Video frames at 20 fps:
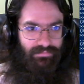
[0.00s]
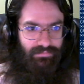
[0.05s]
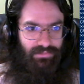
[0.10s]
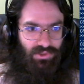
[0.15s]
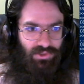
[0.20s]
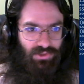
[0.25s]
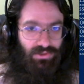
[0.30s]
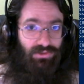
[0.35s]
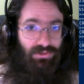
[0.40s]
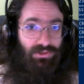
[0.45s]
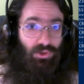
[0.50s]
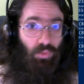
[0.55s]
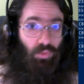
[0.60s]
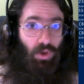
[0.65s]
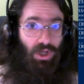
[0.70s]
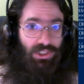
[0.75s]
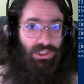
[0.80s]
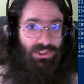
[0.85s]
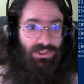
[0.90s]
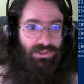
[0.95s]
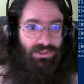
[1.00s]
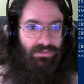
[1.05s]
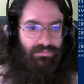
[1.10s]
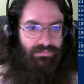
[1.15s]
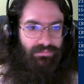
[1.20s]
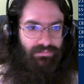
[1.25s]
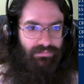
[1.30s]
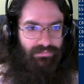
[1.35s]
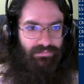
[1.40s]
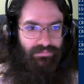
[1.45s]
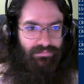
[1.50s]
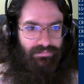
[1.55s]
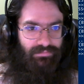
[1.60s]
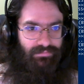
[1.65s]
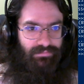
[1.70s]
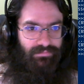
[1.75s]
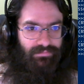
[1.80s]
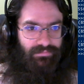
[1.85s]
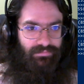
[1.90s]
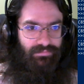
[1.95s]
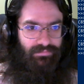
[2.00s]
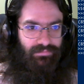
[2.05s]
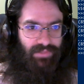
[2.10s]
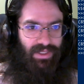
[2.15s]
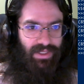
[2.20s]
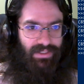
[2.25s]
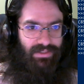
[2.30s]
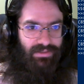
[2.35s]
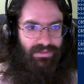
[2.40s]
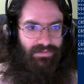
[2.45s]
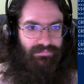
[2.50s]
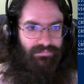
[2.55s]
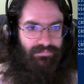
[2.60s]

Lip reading: to watch. That is.